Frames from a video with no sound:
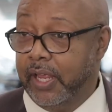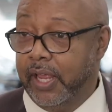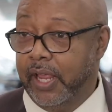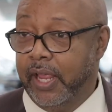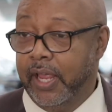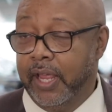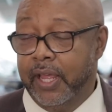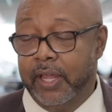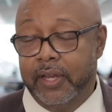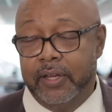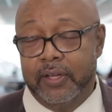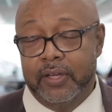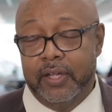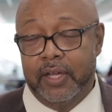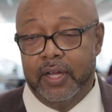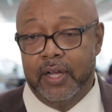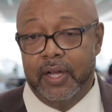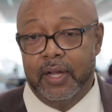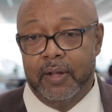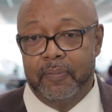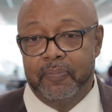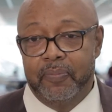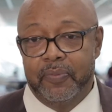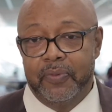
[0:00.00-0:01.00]
And
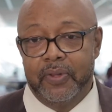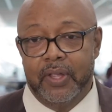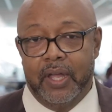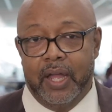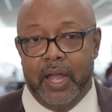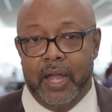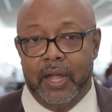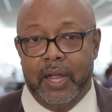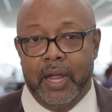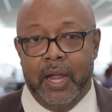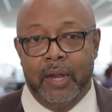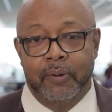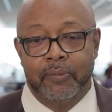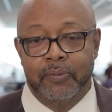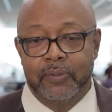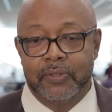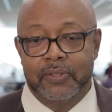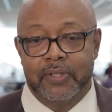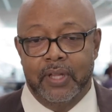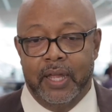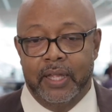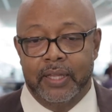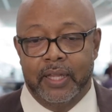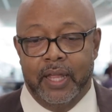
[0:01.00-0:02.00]
I
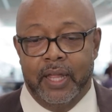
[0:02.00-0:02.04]
was